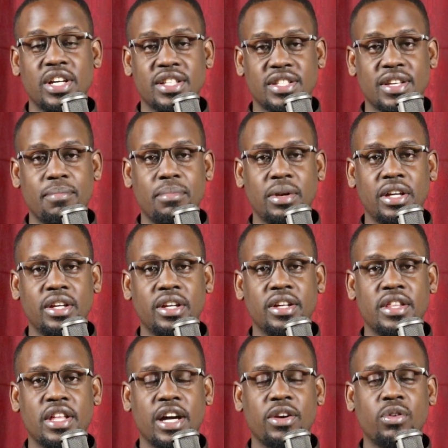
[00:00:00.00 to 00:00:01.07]
assembly,
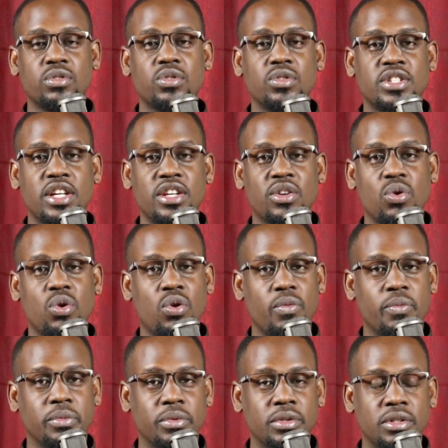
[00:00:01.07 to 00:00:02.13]
they can also send you
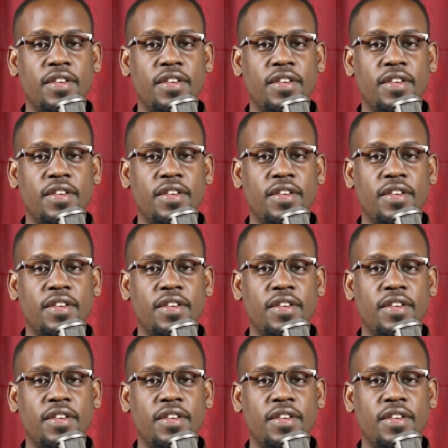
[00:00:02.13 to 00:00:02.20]
home.